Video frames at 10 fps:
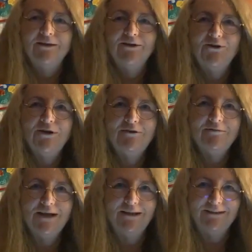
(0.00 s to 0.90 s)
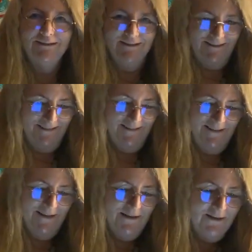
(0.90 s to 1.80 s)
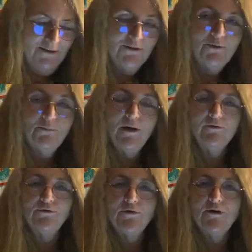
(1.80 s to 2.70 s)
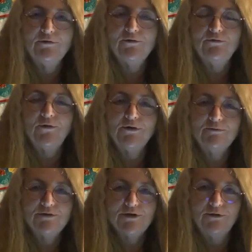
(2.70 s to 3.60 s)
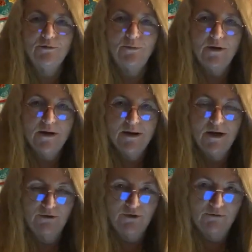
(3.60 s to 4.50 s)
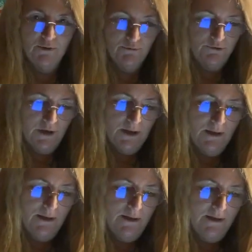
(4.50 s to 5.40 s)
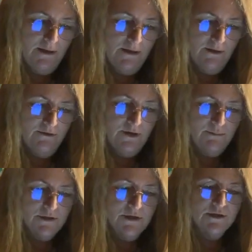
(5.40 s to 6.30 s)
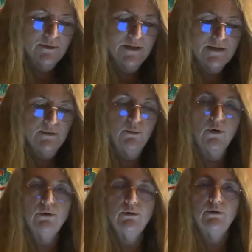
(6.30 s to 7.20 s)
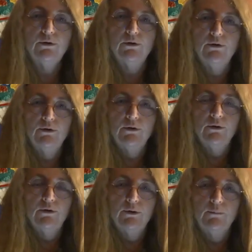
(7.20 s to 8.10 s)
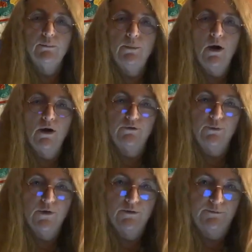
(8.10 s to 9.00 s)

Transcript: Good evening. Goodbye Forever, Volume 2 by Ngak'chang Rinpoche, Chapter 21, Part 1.